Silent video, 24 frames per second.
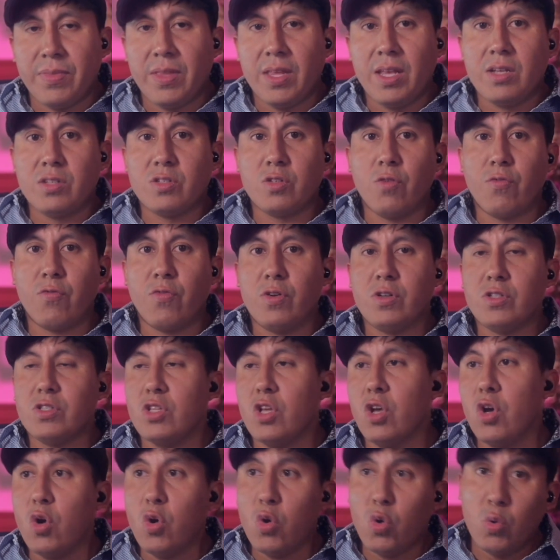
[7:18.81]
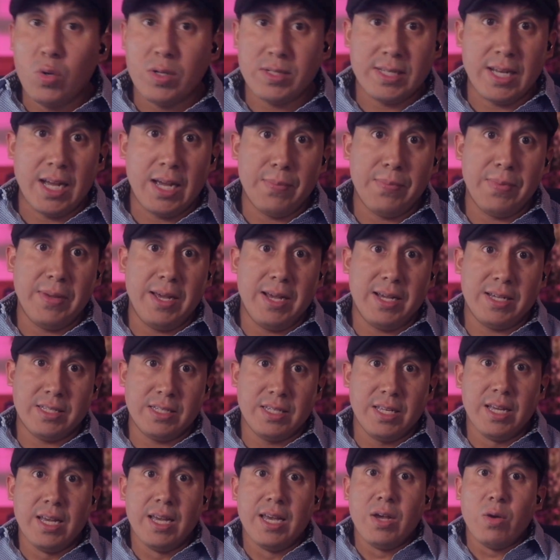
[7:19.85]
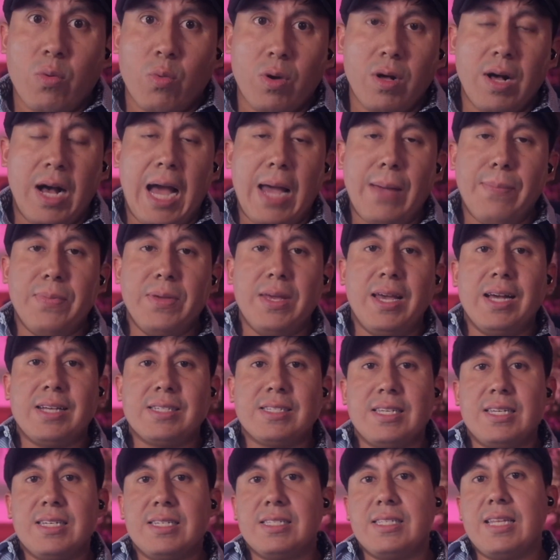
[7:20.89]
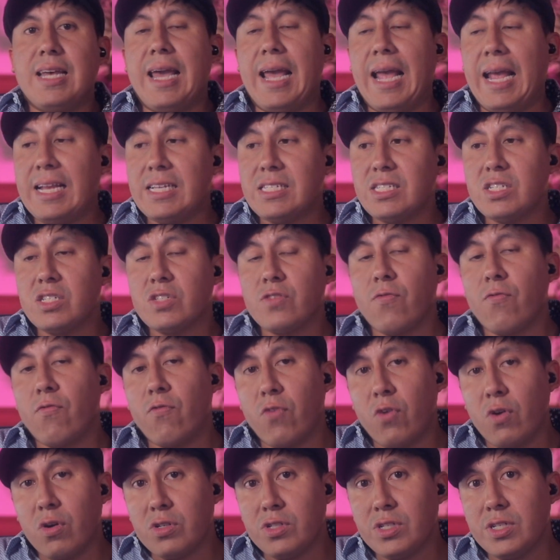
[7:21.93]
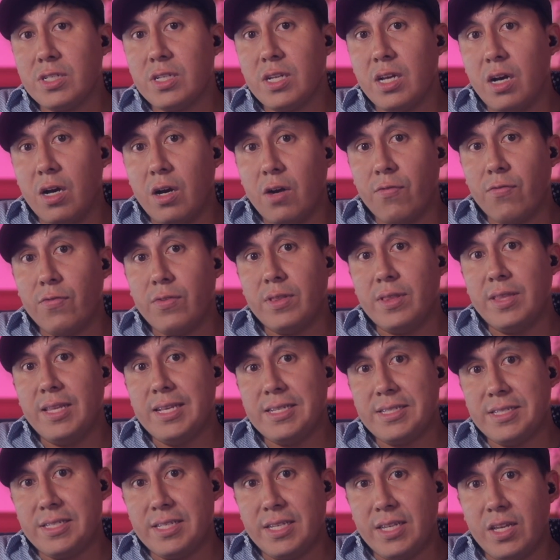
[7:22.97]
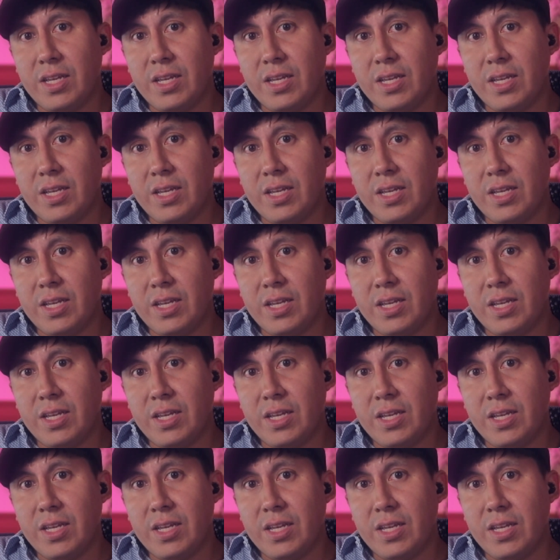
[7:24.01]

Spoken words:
So first, who is IPX? Well, IPX is the ageless version of Disney,